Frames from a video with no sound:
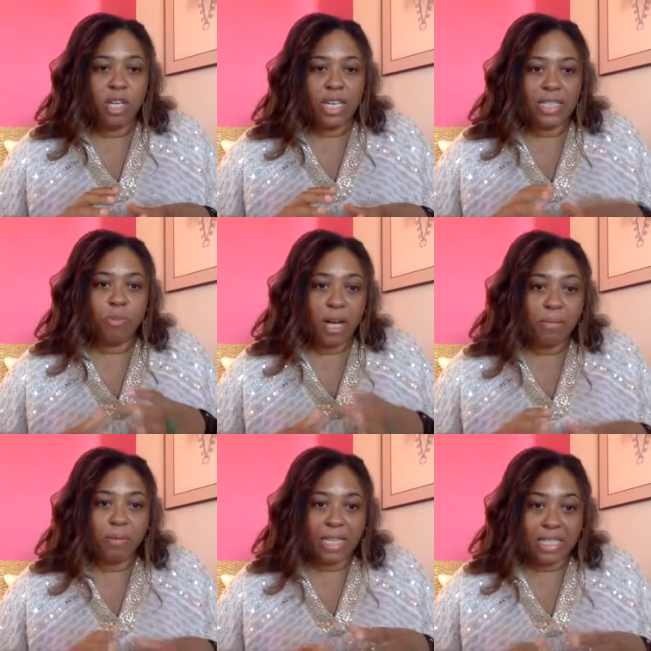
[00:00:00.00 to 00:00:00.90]
as
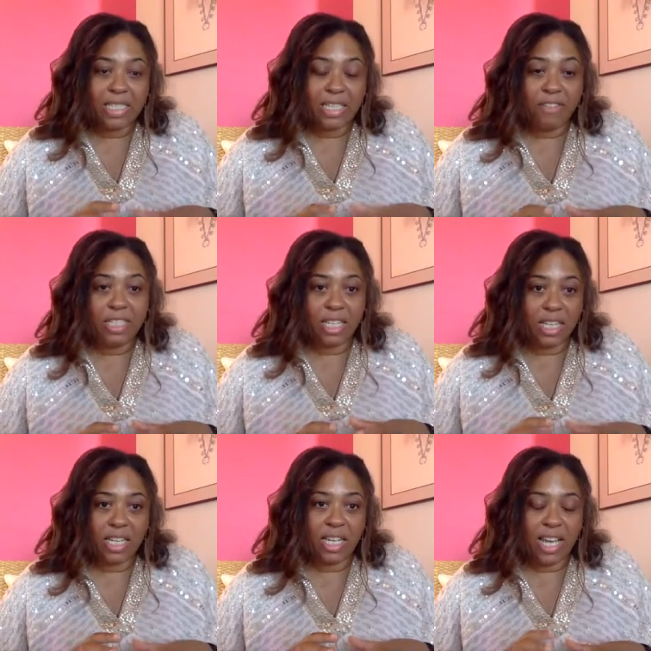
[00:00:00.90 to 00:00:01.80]
probably as safe it's
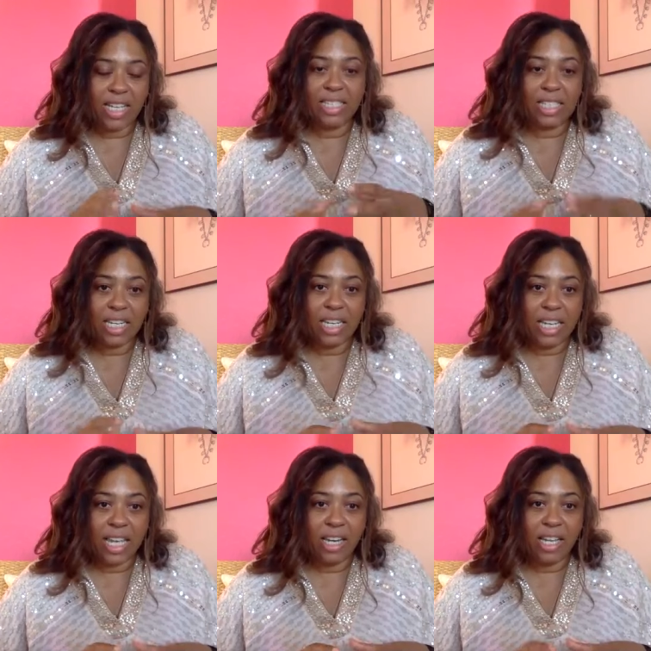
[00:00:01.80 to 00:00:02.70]
gonna as it's gonna
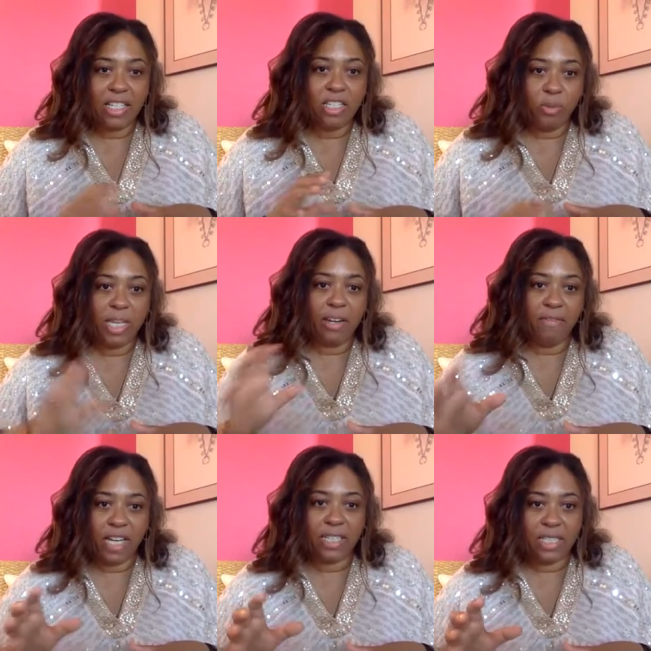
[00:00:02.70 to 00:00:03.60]
get until we get a
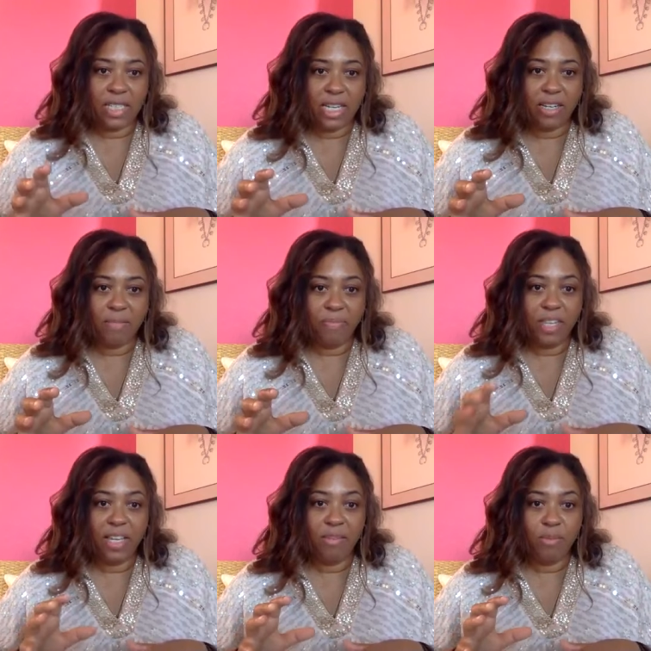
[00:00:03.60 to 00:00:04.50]
vaccine
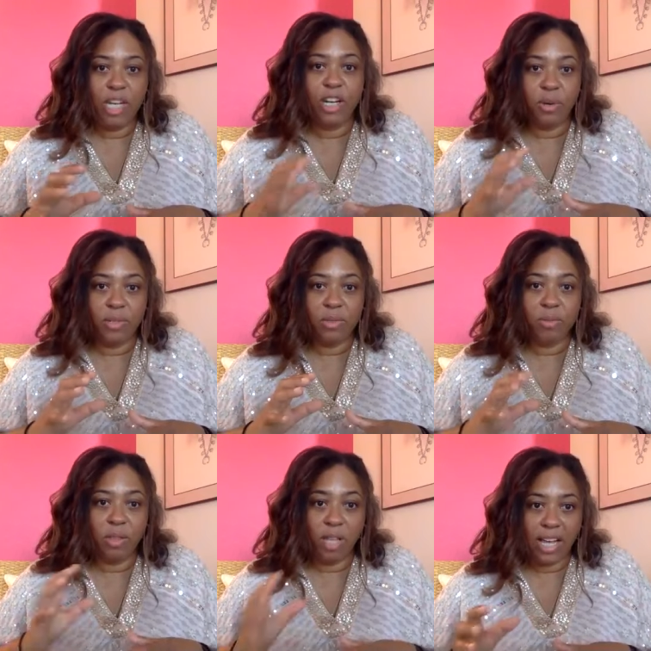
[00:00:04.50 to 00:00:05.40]
that we know is
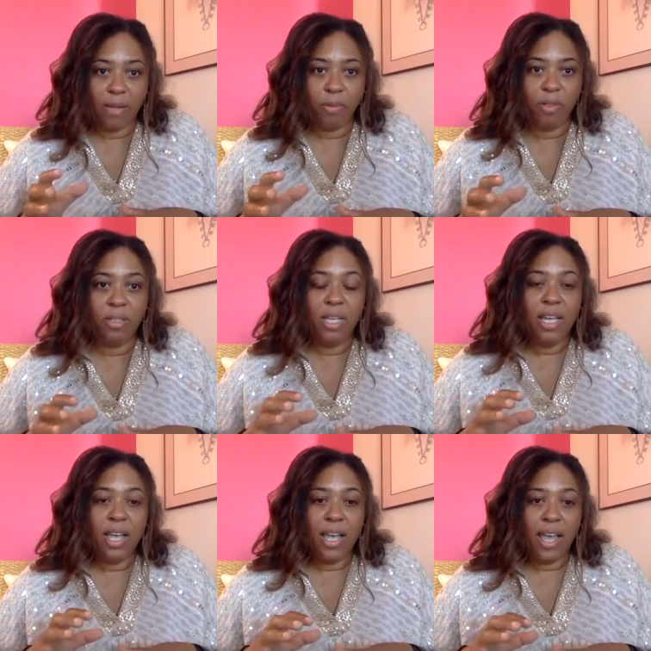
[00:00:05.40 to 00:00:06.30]
reliable
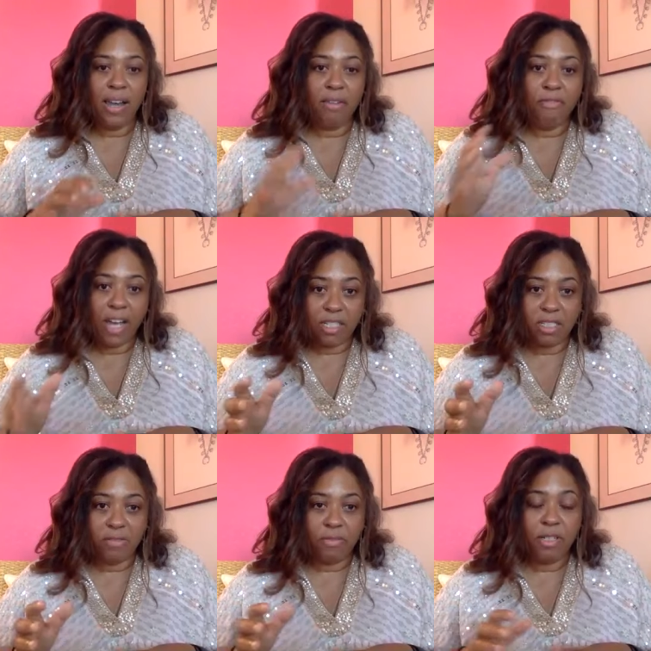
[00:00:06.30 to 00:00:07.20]
and
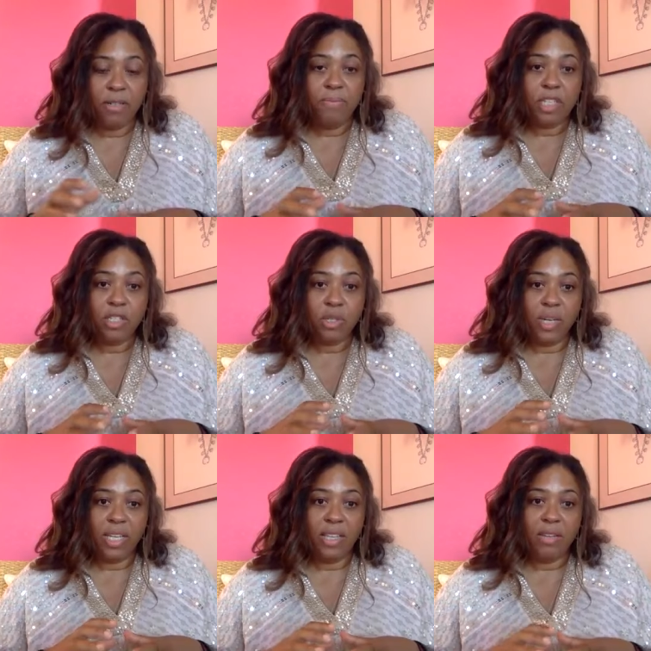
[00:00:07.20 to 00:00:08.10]
effective. So
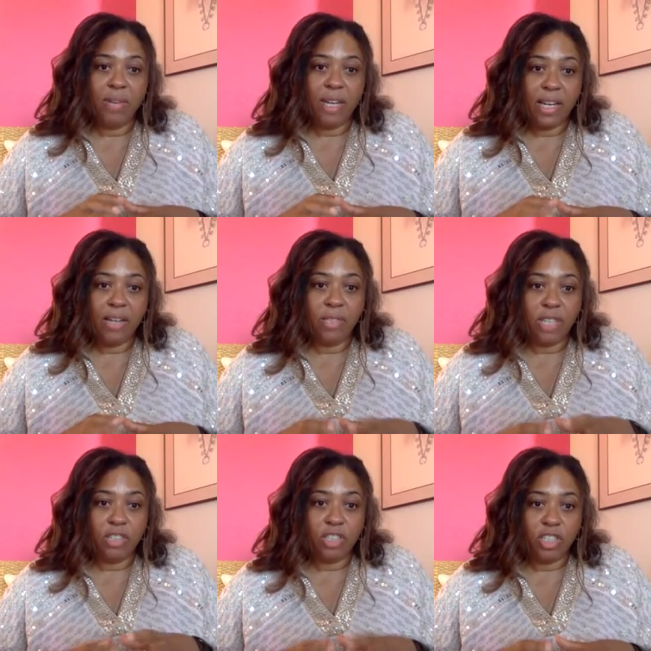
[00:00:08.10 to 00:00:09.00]
I think right now is
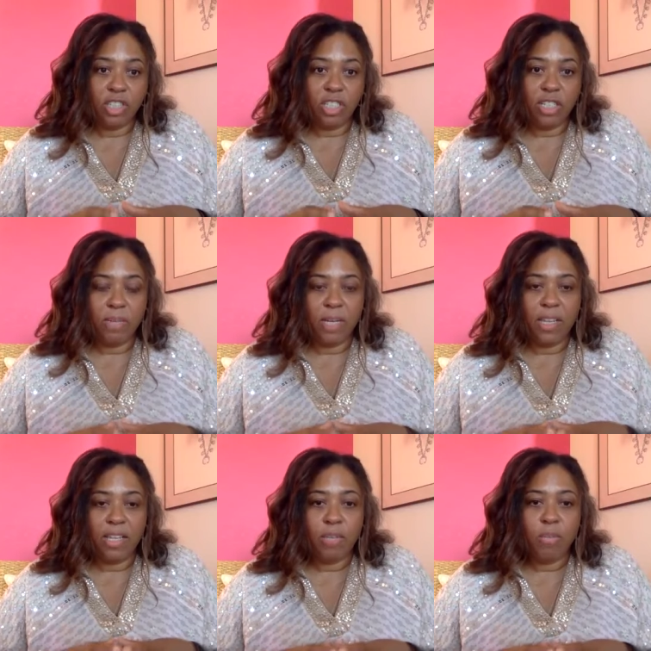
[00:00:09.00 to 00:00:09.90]
actually a good time, and I
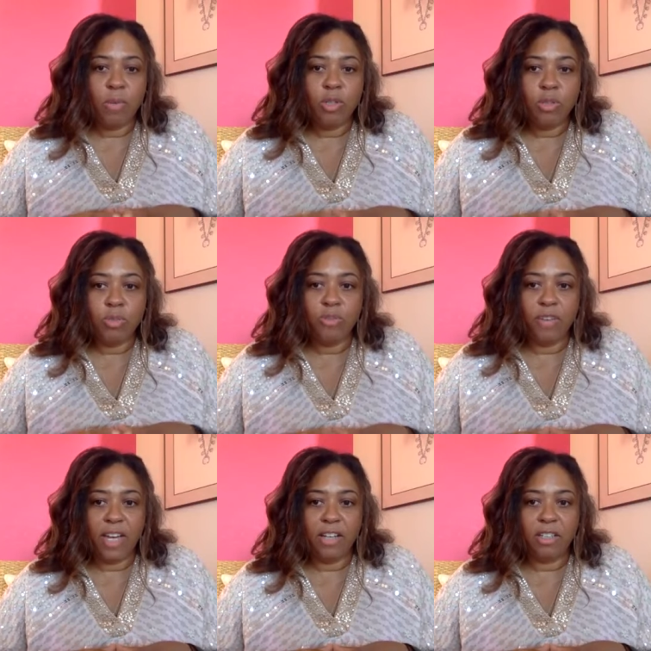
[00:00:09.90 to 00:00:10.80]
think most
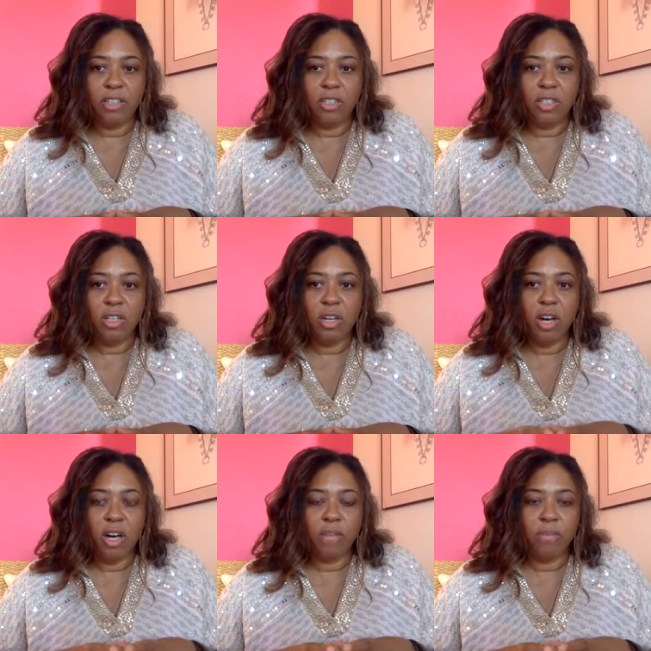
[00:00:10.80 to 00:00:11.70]
providers
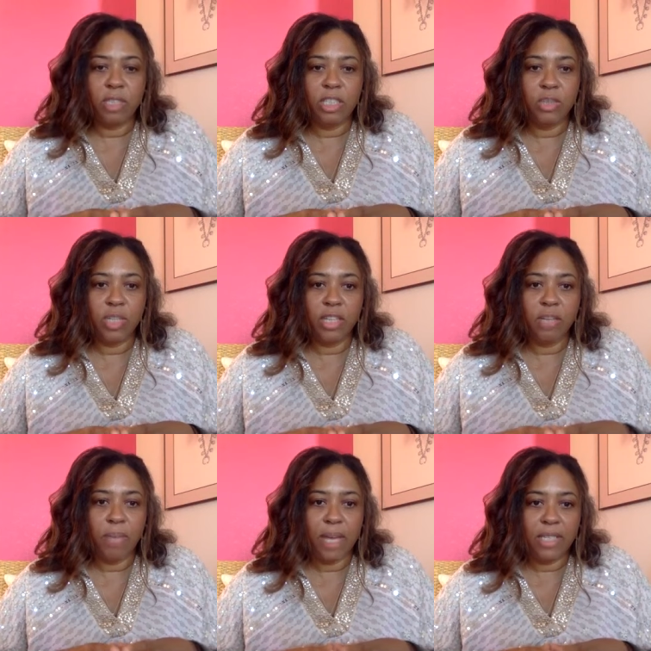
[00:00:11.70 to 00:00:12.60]
are really doing their
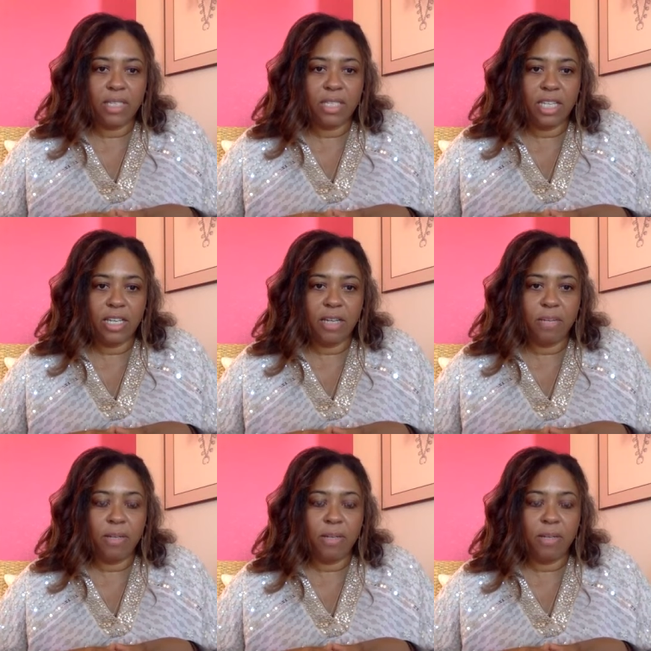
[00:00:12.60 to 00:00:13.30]
best to keep